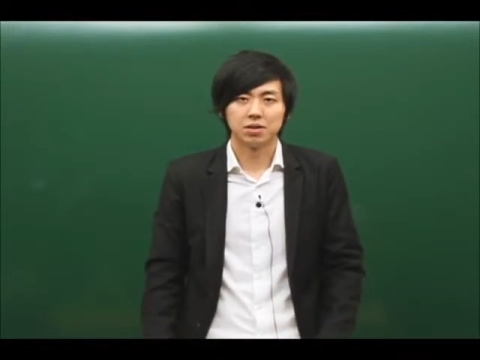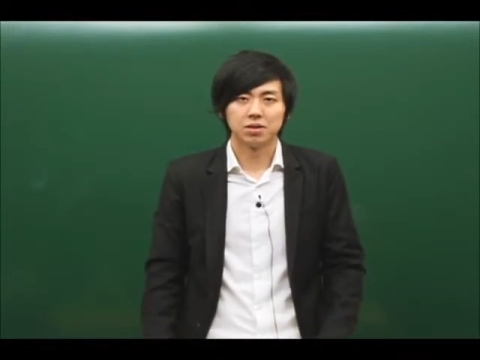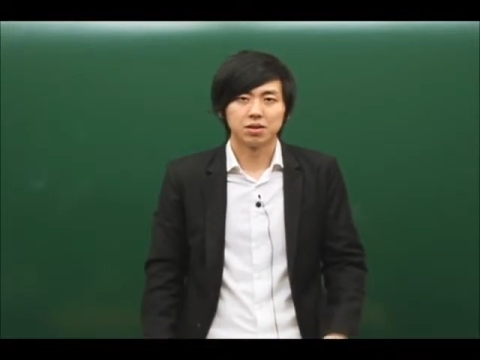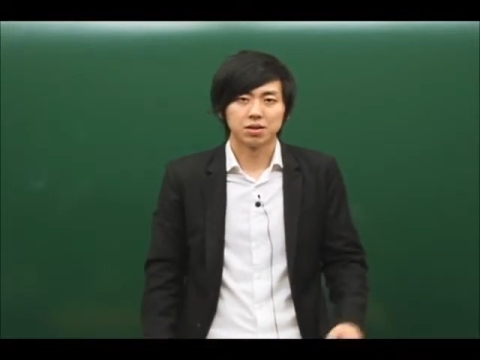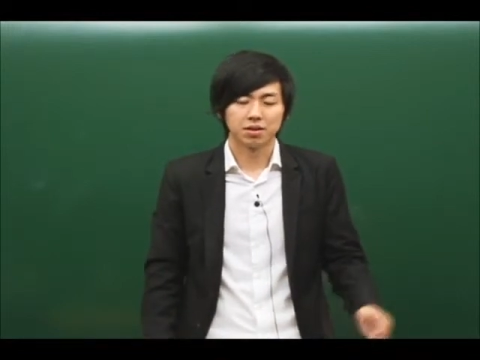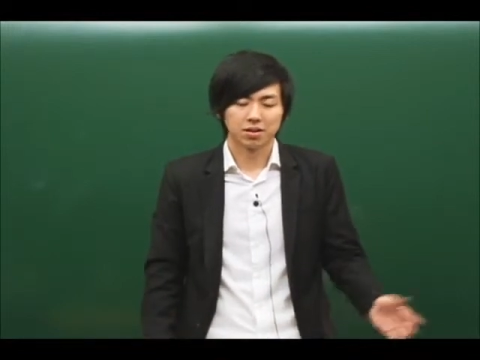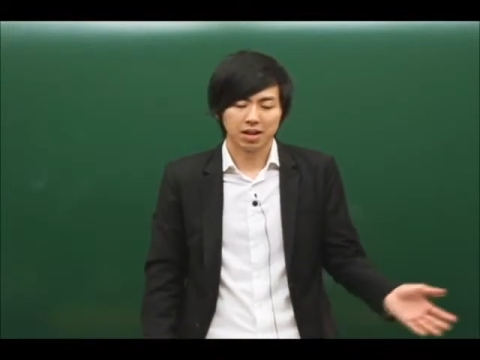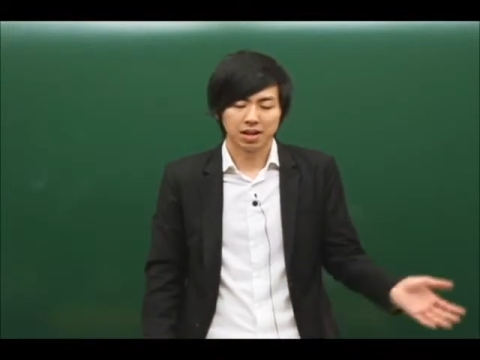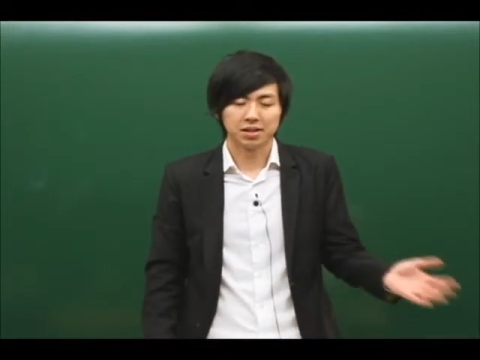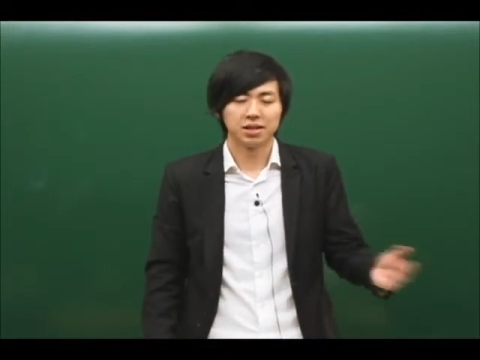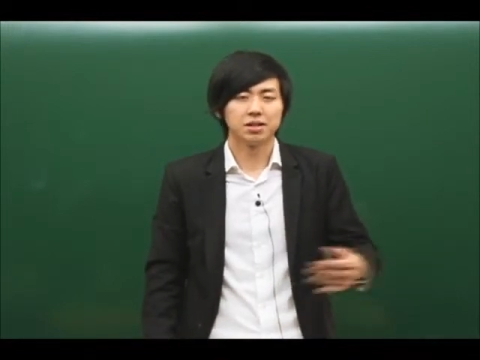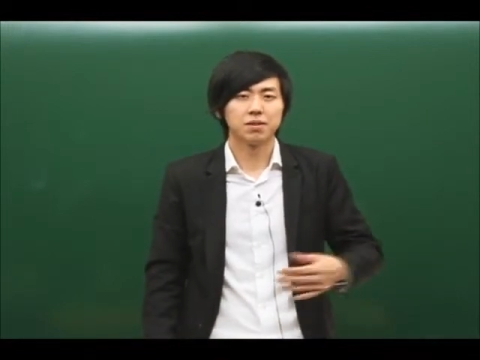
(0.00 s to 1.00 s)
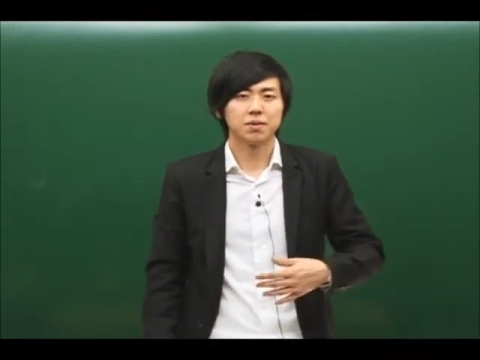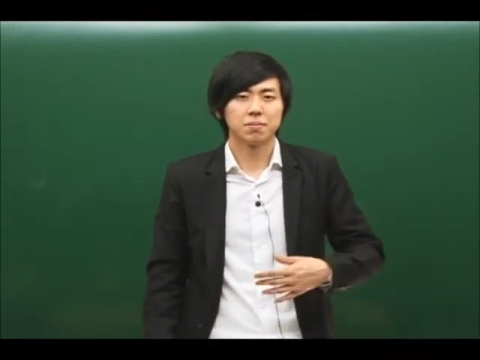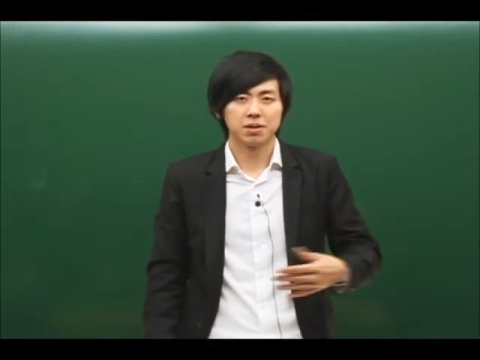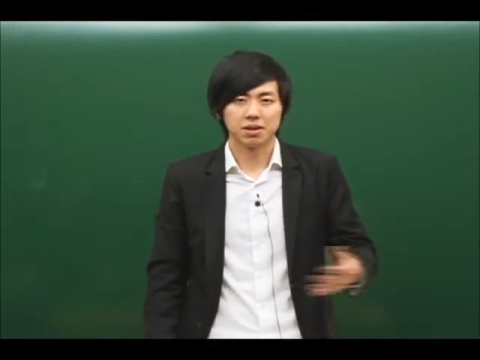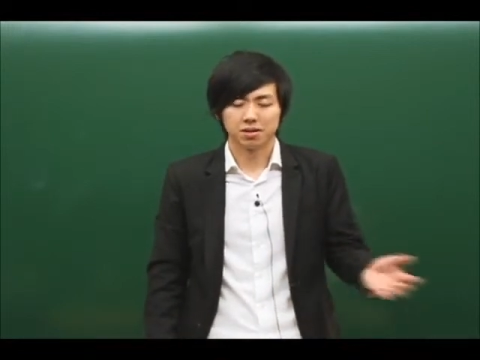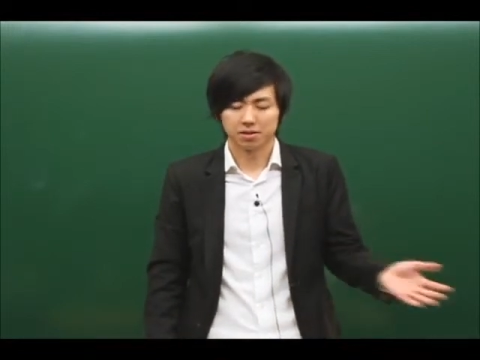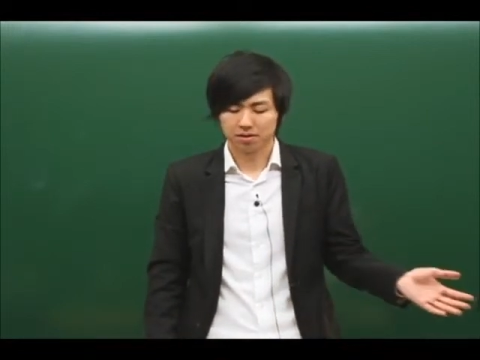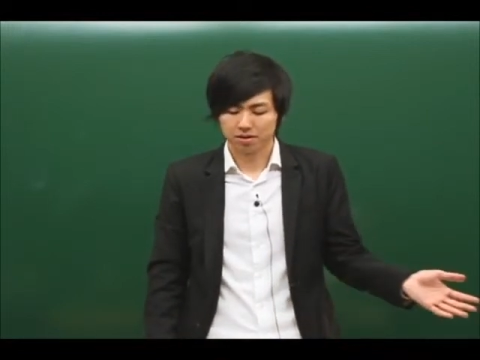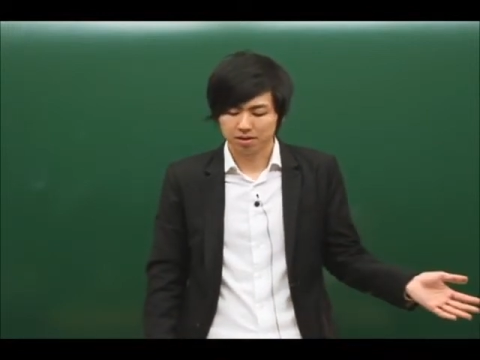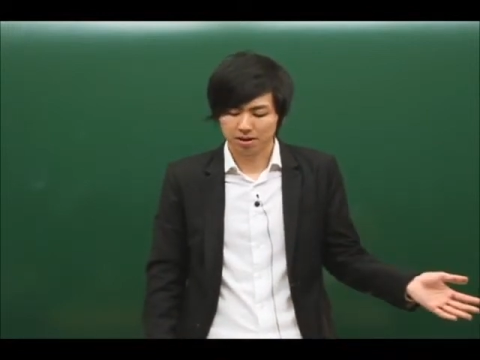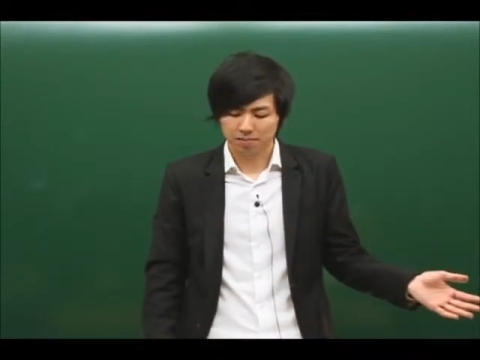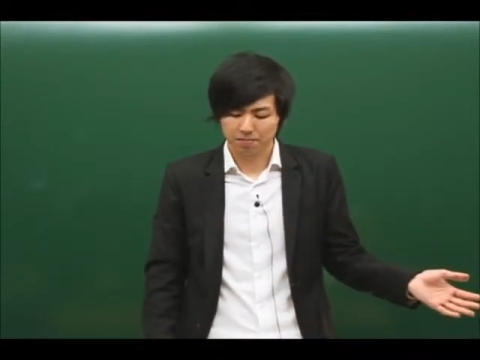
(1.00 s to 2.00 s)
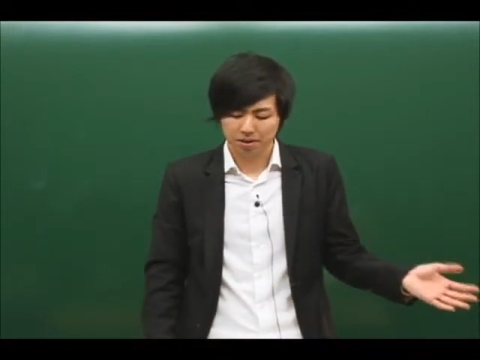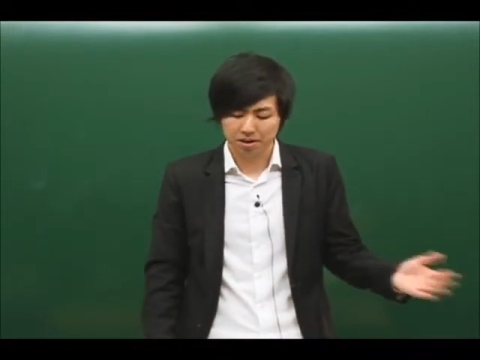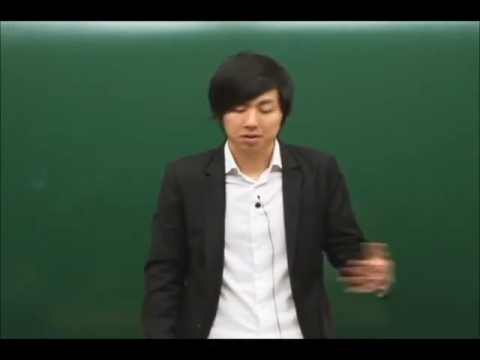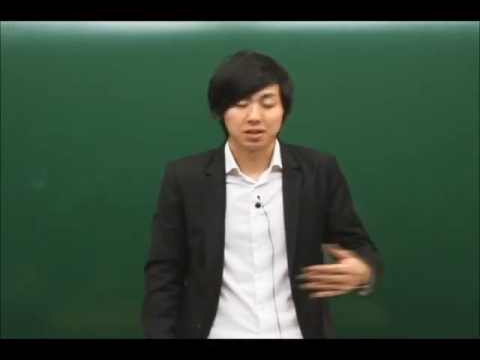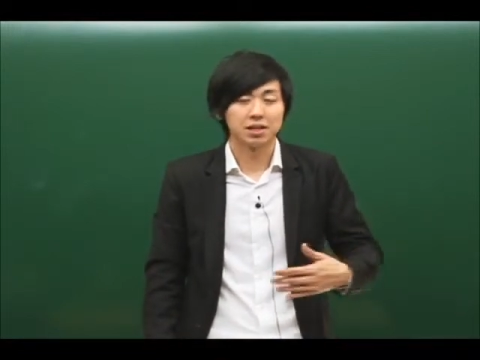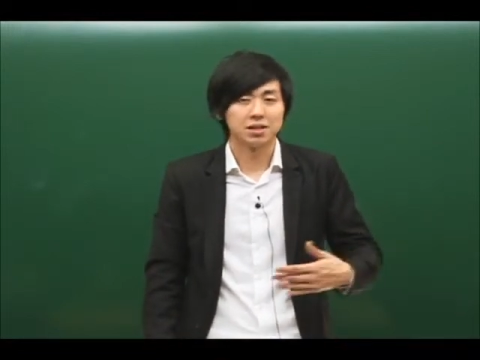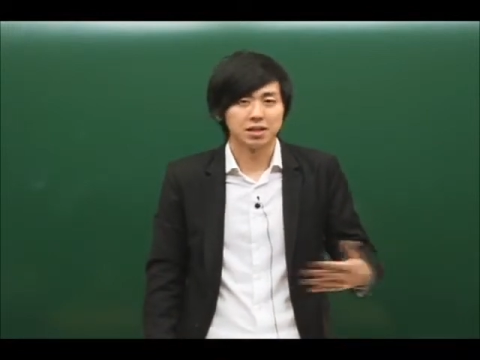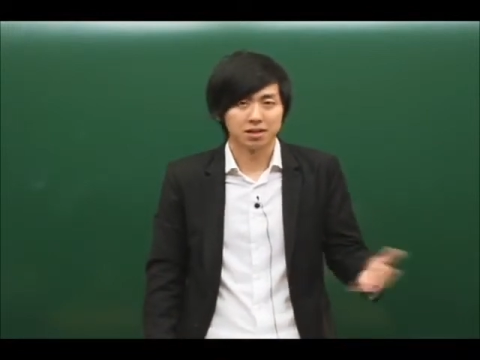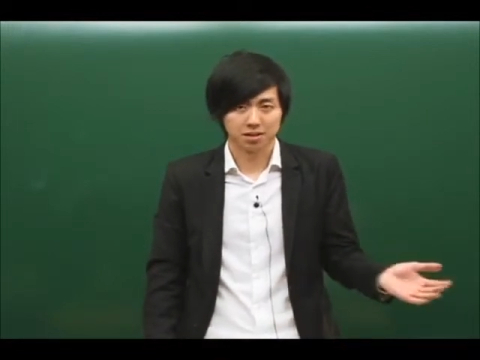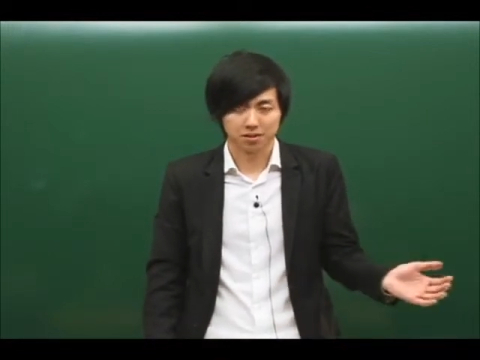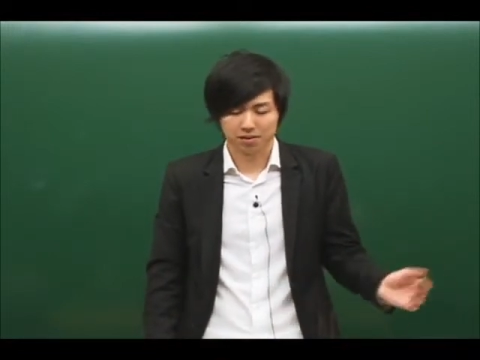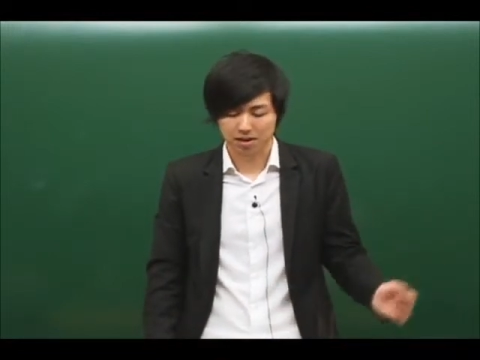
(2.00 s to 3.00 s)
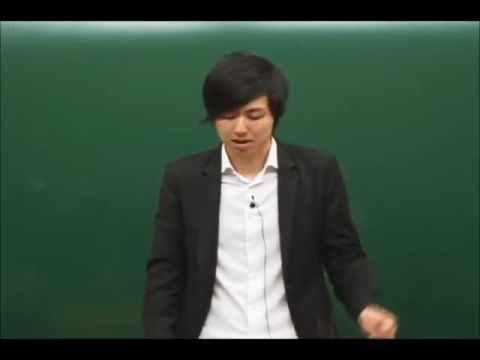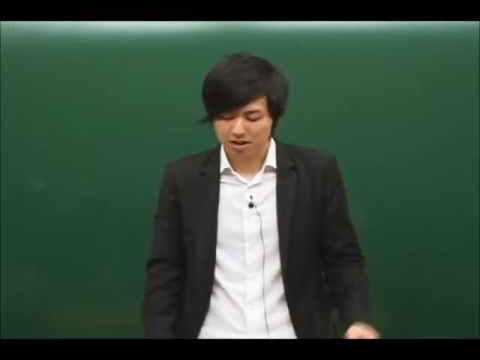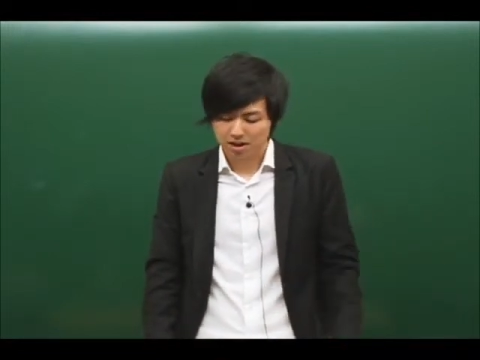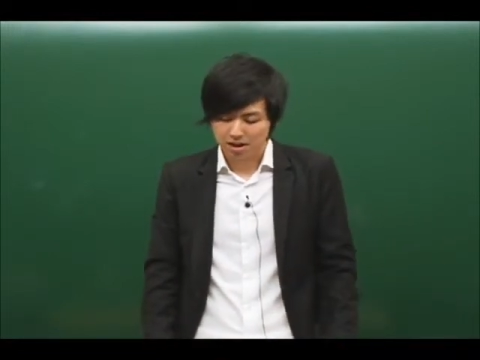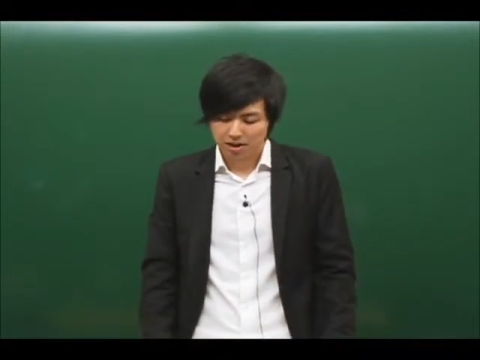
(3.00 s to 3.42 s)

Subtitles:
So the essays of the peers, their peers' essays, right?